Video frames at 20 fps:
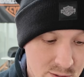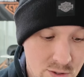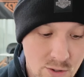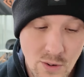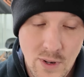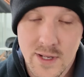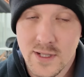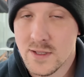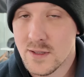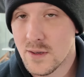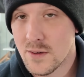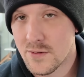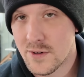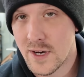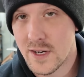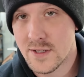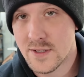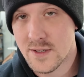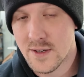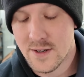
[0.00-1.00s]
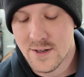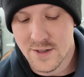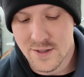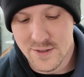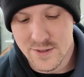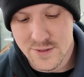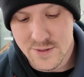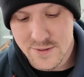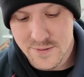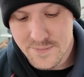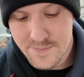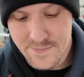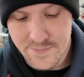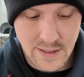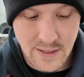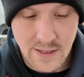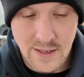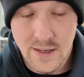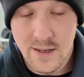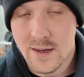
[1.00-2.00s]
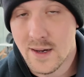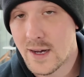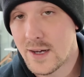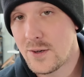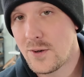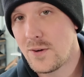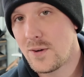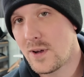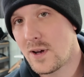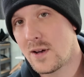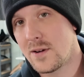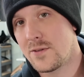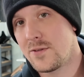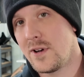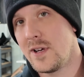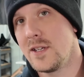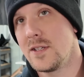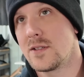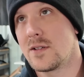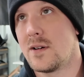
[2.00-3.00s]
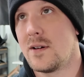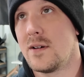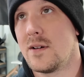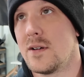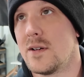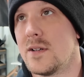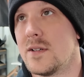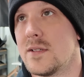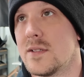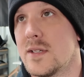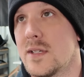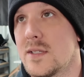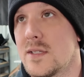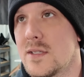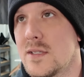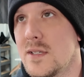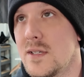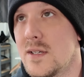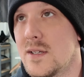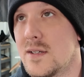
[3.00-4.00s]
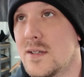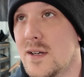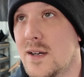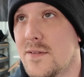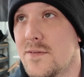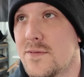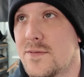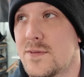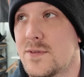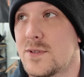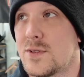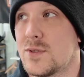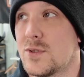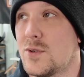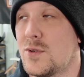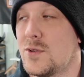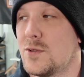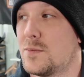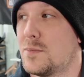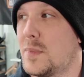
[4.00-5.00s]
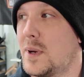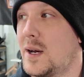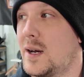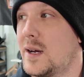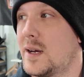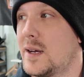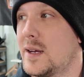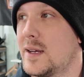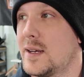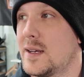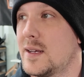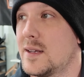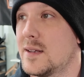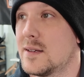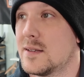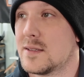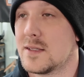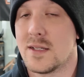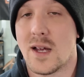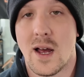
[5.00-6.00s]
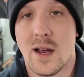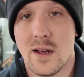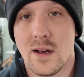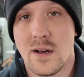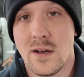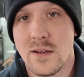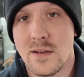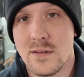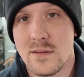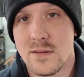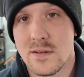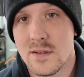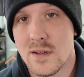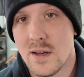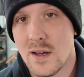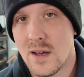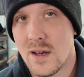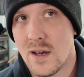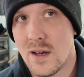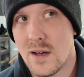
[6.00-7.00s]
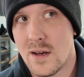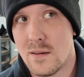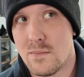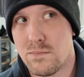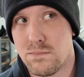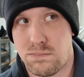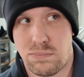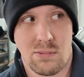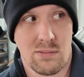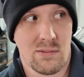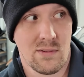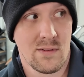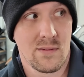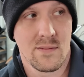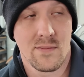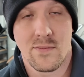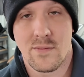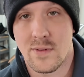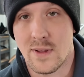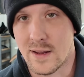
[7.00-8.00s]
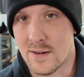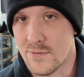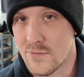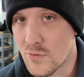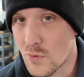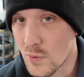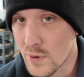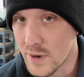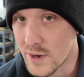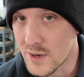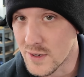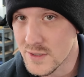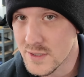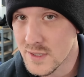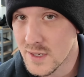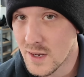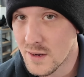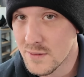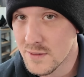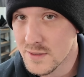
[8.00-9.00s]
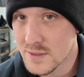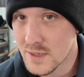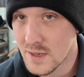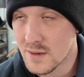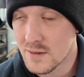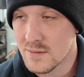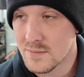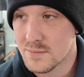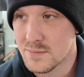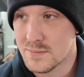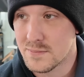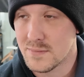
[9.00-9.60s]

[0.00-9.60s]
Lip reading: Do I still race cars? I do not race cars. Let's see here. I've sold my Scion like 4 years ago or so,